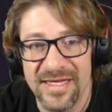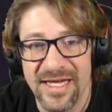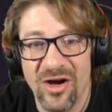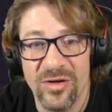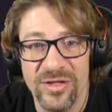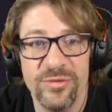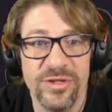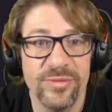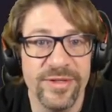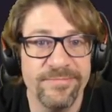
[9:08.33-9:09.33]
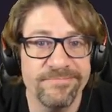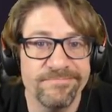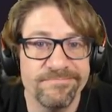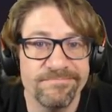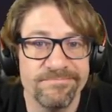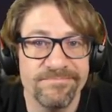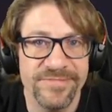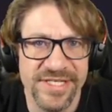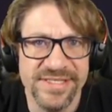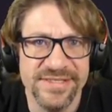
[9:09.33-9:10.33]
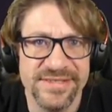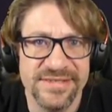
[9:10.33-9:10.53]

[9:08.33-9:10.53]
Are you human? Yes?